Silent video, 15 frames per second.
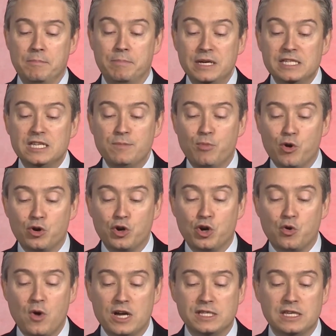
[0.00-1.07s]
busy border
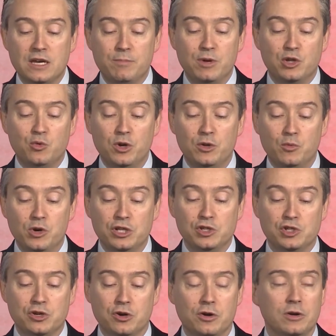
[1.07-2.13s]
crossing between
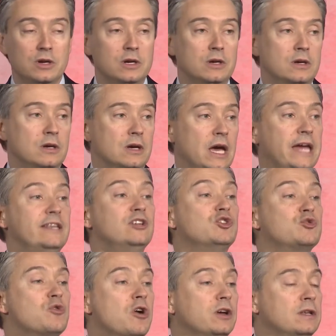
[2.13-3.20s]
Windsor and
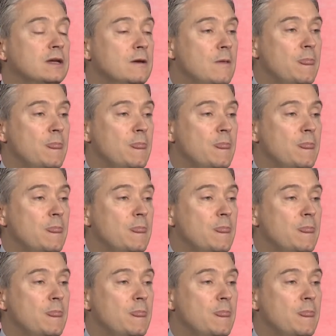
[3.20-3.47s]
Detroit.